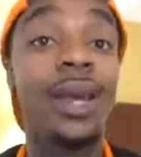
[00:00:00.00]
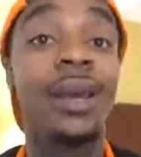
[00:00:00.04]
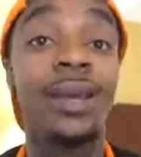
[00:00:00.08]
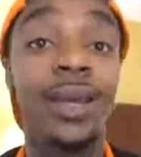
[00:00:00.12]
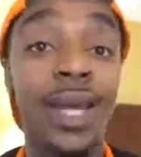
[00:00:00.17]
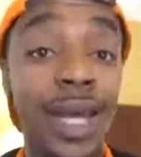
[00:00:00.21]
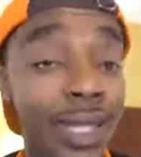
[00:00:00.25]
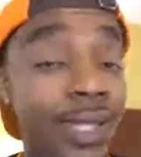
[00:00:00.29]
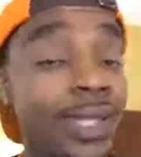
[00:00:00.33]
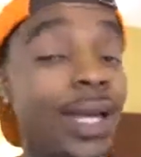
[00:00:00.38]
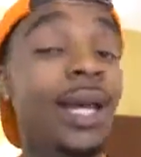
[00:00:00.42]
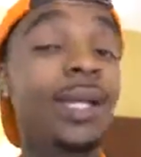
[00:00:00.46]

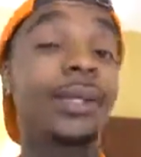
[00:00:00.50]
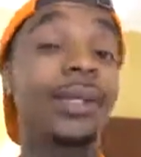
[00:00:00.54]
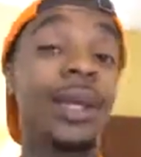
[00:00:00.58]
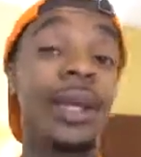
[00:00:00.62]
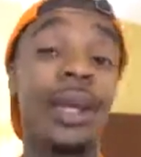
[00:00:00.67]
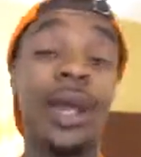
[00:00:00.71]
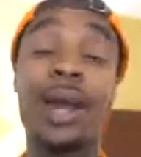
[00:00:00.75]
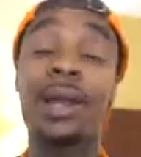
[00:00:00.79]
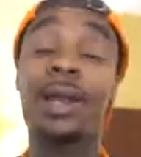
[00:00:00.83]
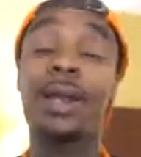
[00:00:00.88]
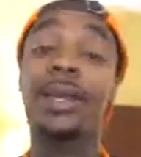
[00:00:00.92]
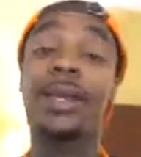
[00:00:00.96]
Yes, I
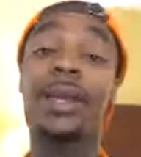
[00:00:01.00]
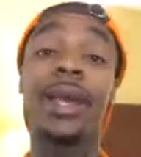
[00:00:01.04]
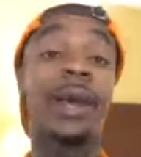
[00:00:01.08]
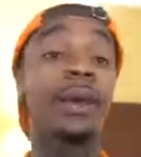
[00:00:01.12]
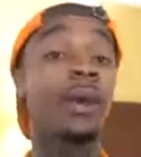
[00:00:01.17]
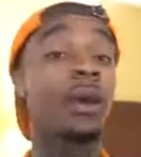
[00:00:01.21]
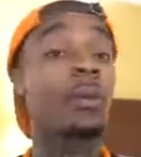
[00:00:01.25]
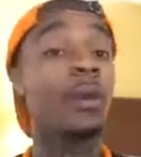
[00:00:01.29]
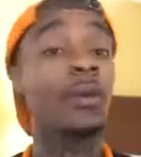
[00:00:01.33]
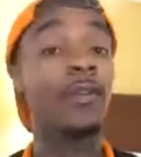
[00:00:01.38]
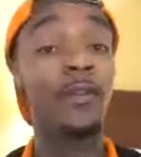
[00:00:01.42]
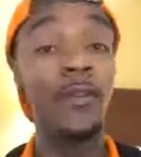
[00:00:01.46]
said it. I can
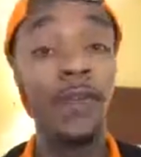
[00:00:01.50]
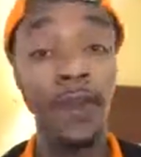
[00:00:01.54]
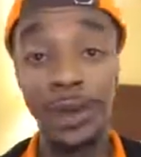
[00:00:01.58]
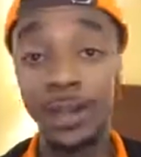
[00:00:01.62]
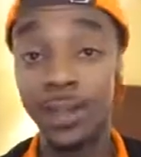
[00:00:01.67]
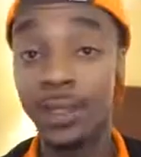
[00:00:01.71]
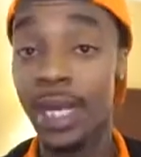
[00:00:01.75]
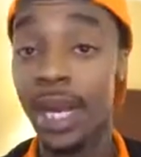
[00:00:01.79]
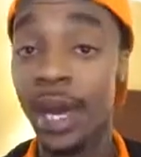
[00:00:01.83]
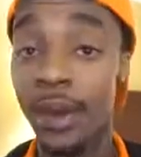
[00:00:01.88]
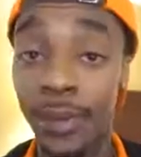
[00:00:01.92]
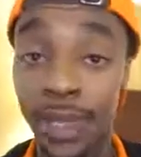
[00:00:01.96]
count on my
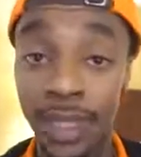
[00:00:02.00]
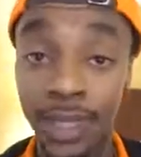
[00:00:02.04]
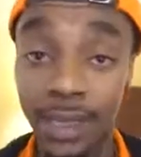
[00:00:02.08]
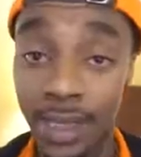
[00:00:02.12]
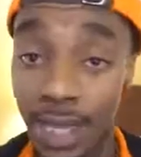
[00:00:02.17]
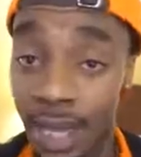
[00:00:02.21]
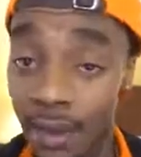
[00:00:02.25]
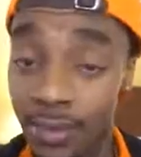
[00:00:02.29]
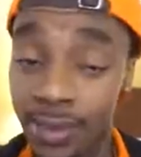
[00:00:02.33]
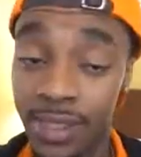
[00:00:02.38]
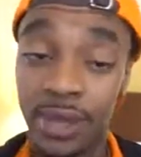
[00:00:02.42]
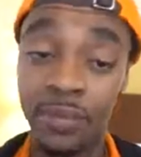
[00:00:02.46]
fingers how many
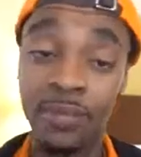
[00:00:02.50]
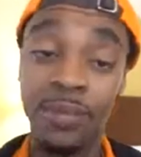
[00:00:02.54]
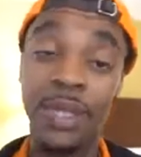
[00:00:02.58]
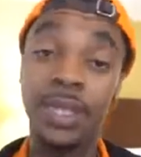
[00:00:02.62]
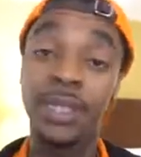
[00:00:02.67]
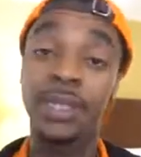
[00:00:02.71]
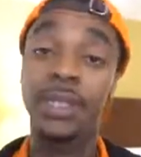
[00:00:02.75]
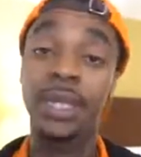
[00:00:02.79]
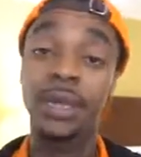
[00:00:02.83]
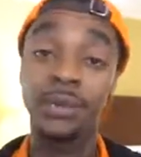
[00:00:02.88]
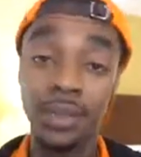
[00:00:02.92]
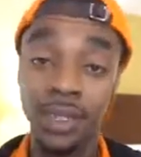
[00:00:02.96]
times I've
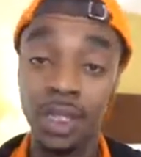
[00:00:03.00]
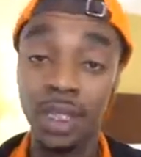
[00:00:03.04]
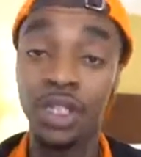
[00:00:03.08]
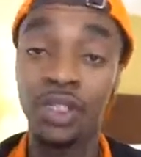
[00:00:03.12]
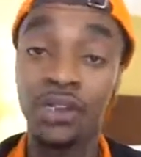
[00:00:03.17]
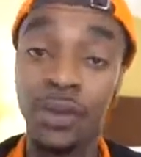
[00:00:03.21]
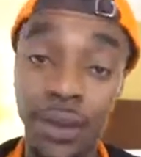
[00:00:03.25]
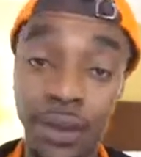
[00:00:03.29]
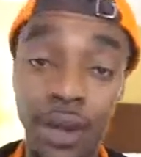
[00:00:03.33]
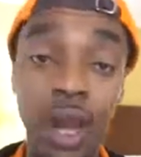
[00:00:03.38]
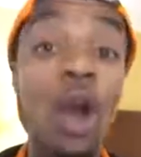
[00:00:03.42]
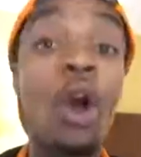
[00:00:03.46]
been tipsy,
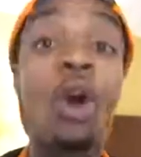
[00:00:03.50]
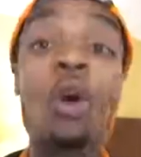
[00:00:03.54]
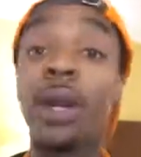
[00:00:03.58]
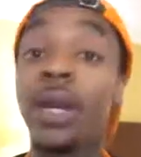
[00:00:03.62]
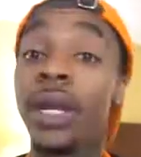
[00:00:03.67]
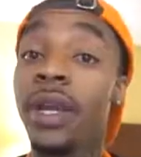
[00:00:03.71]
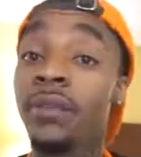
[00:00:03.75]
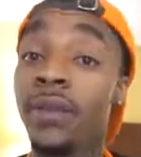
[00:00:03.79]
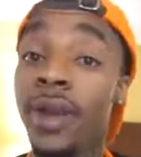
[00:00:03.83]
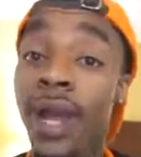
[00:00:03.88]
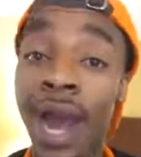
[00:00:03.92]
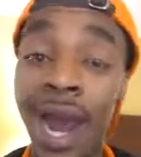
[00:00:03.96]
drunk, or
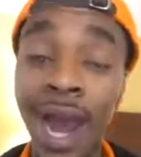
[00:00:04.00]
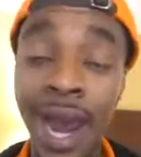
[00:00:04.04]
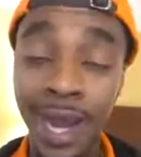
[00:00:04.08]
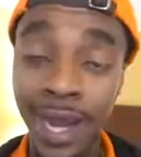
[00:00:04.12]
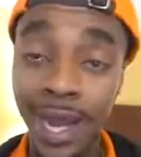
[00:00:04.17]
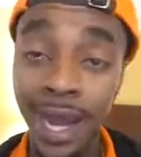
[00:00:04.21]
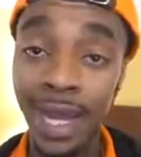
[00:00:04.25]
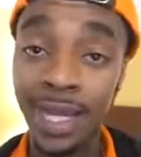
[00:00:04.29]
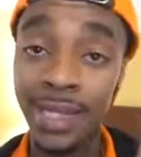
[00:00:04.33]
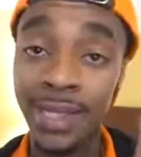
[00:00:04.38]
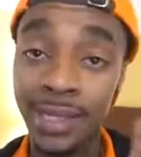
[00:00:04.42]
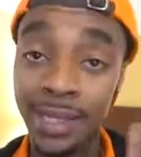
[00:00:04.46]
even
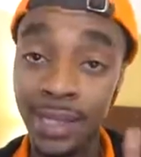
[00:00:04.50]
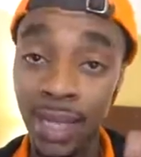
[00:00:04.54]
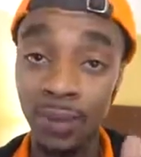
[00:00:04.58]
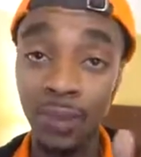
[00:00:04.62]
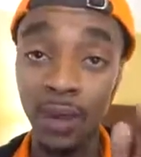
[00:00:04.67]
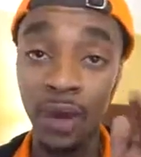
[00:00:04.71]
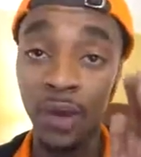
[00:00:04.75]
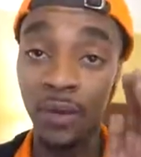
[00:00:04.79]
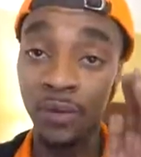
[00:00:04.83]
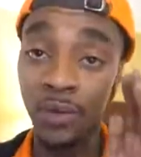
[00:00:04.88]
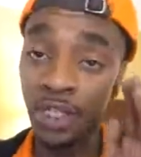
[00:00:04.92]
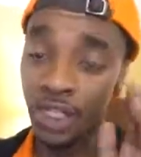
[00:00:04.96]
had a
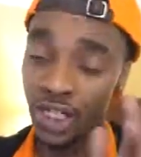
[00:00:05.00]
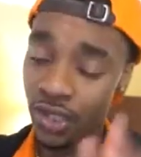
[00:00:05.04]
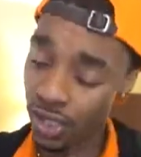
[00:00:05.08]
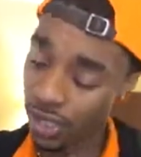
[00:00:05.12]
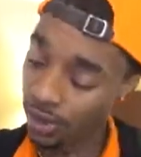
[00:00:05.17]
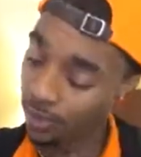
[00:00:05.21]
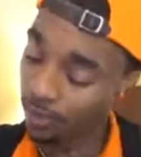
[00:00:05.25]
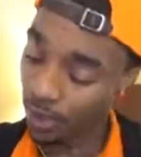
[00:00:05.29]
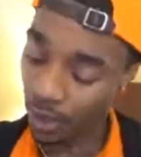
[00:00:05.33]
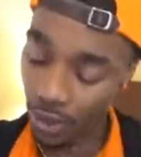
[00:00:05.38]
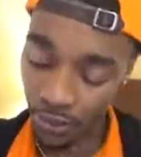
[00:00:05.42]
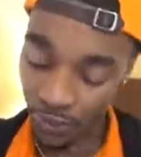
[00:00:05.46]
sip of a
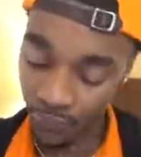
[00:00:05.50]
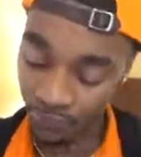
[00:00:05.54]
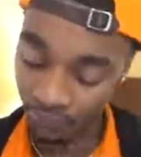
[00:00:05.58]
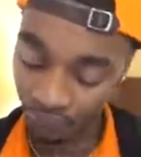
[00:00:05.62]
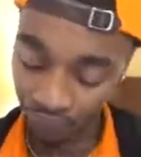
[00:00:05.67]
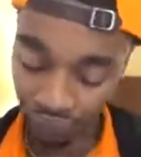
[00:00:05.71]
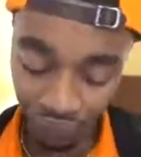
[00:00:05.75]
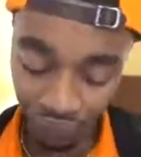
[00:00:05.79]
drink, bro.